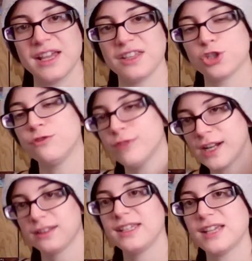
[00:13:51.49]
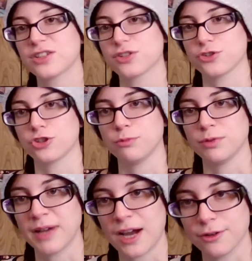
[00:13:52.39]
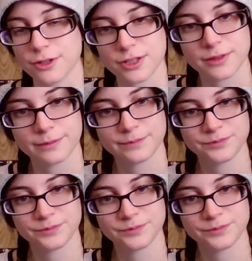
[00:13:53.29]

and then she finally gets her superpowers.